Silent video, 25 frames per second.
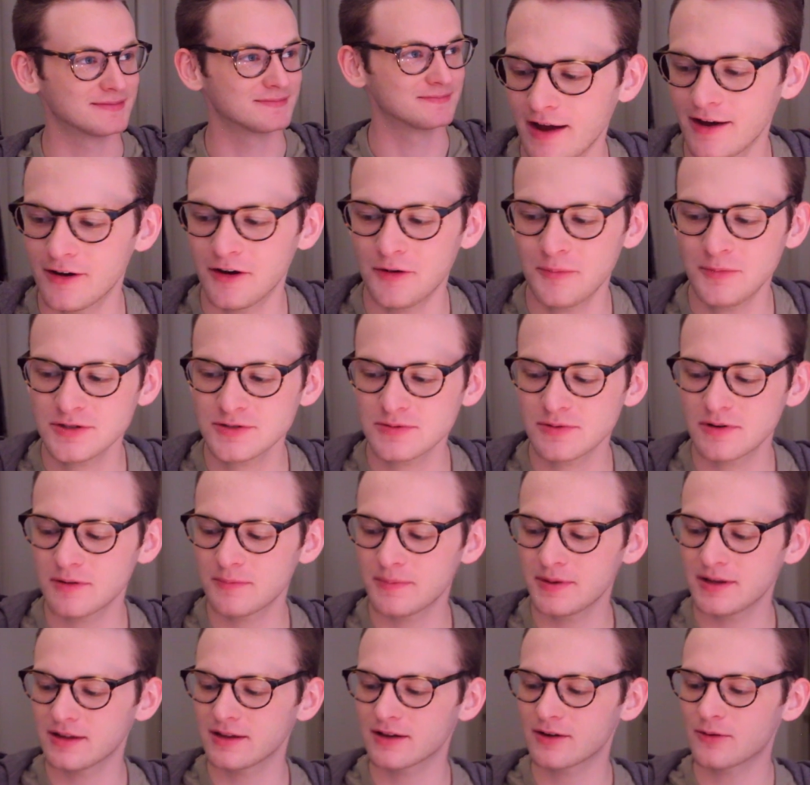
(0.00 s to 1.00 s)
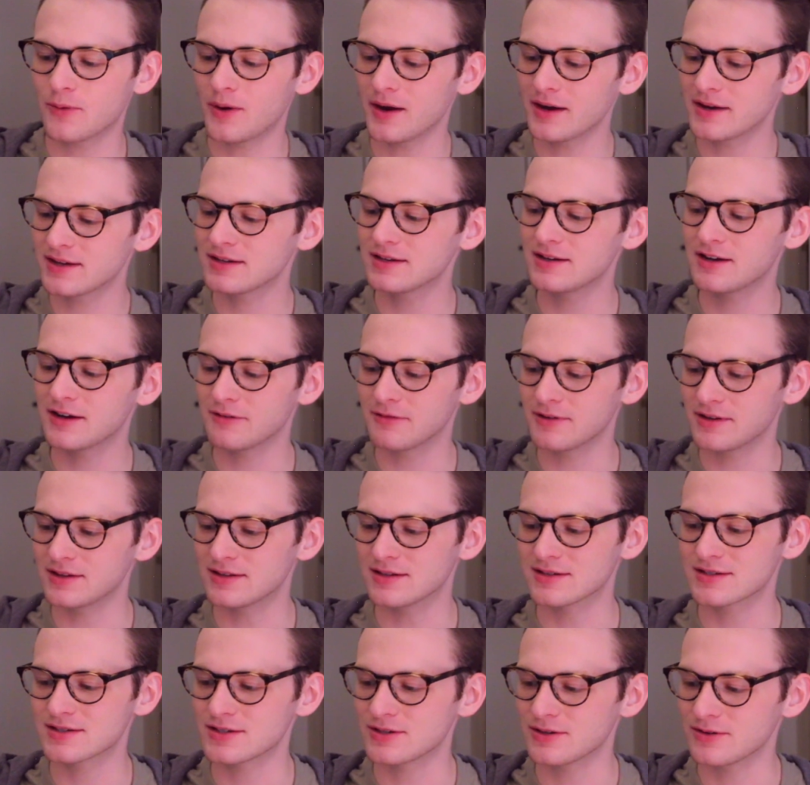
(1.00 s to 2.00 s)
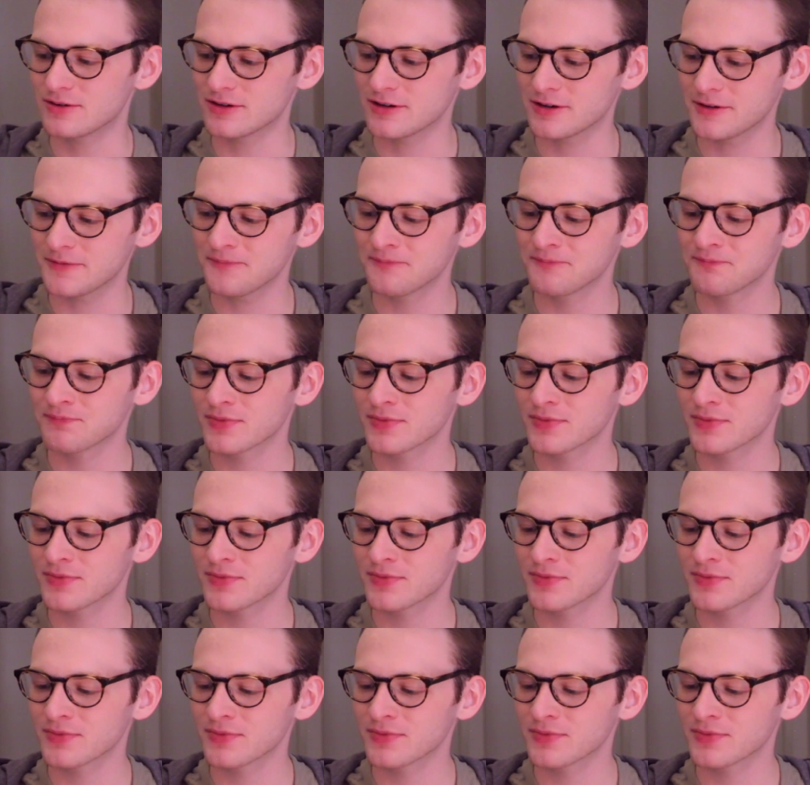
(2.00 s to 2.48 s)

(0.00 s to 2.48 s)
I almost want to be like, why didn't I read this sooner?